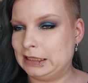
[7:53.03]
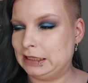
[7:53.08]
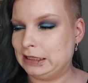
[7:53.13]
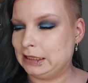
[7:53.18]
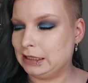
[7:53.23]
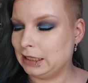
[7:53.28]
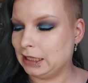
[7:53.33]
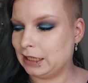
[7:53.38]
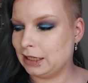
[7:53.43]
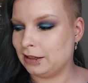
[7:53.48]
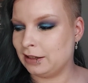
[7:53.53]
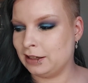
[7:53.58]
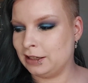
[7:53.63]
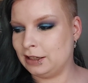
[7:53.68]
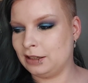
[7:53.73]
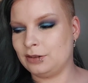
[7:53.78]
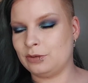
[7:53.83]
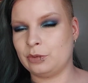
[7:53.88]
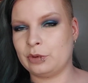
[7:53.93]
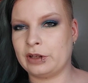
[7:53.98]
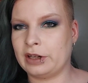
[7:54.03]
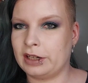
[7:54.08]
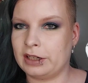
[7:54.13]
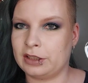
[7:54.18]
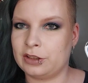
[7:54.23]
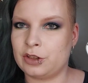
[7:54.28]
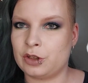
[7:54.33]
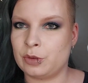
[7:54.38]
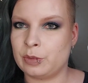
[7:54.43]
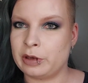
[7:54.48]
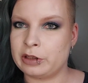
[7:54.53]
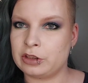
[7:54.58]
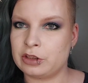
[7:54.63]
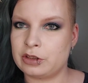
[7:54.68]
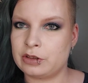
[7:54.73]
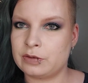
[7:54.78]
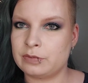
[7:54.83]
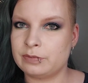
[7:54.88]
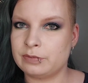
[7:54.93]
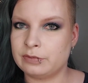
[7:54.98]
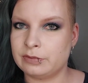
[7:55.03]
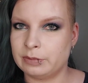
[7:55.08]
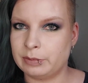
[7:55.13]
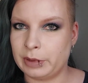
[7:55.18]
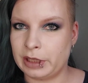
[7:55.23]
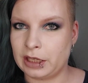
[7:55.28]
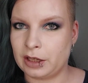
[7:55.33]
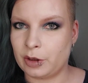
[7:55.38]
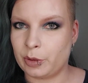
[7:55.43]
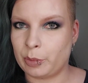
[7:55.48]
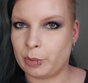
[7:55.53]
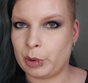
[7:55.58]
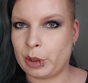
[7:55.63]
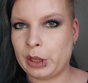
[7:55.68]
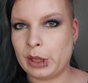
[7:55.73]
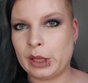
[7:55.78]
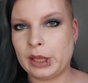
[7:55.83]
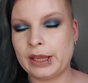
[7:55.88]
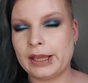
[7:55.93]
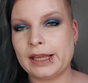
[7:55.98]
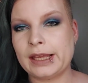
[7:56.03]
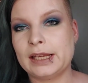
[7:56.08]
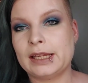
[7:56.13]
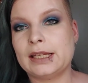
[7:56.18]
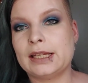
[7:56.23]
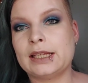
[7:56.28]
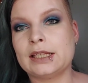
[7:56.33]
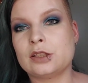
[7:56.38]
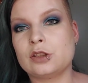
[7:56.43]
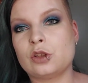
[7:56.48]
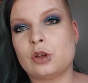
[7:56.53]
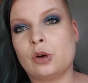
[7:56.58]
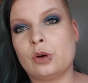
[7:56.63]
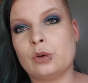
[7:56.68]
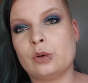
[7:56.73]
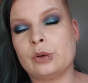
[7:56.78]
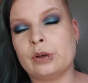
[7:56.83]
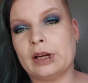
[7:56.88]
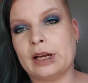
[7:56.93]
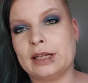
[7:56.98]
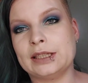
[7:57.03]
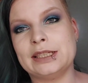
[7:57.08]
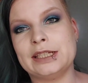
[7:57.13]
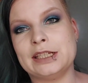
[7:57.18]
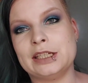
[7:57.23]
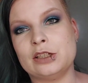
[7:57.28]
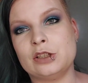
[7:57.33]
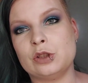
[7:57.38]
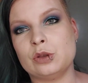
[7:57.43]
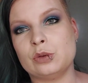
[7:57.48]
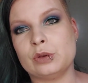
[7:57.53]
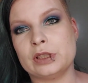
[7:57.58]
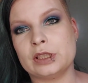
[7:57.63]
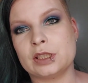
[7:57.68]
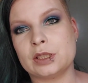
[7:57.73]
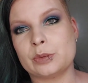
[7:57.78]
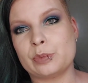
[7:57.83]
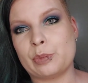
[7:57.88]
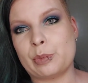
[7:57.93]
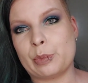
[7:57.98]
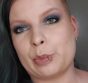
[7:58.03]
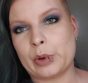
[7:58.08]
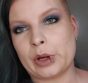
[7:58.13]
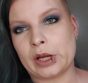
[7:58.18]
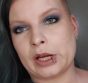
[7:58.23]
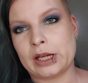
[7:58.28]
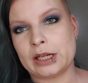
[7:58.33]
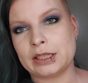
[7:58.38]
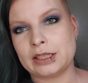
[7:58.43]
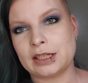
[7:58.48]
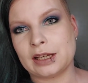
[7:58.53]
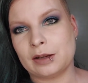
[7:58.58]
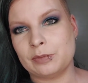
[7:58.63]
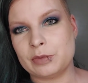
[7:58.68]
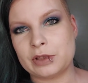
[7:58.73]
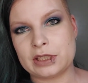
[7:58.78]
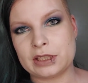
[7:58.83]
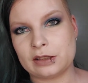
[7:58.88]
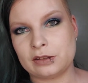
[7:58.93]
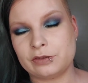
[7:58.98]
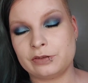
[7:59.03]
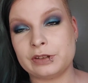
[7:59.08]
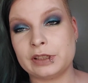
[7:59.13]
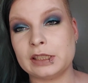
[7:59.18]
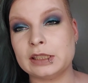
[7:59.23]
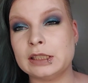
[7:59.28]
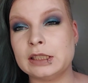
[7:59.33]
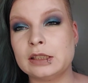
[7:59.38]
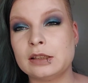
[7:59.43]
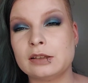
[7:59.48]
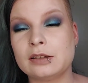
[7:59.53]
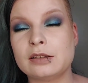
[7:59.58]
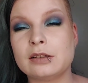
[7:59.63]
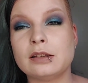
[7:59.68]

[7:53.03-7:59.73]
Yeah, I didn't wear too much makeup, so I didn't do it, but I'm still feeling